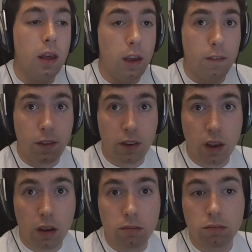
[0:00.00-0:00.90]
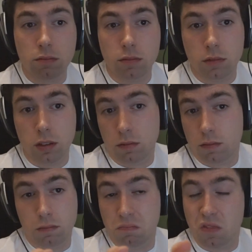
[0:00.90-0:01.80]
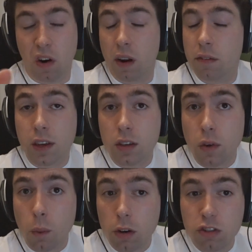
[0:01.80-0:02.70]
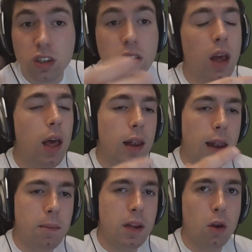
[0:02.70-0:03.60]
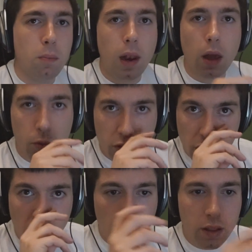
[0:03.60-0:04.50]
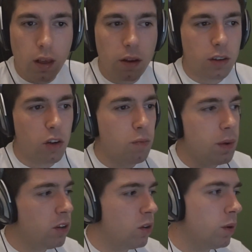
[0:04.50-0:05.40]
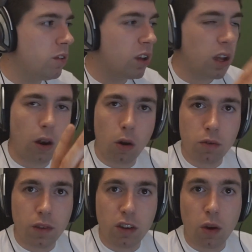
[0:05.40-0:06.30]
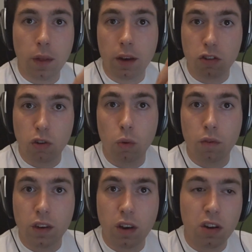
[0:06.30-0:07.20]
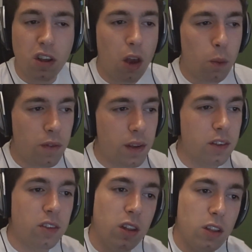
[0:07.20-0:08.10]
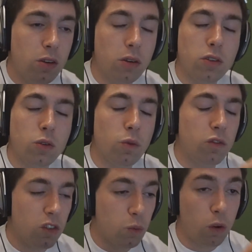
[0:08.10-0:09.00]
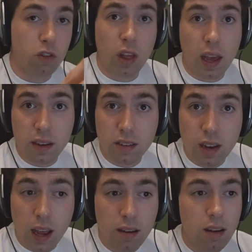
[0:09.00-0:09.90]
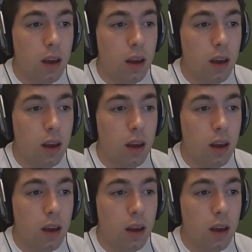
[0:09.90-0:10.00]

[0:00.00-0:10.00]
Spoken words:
If you don't, then fair enough, thanks for watching. Let me know below, do you like the idea of me doing like a long video and then a short video to go with it so that you can sort of just watch that instead?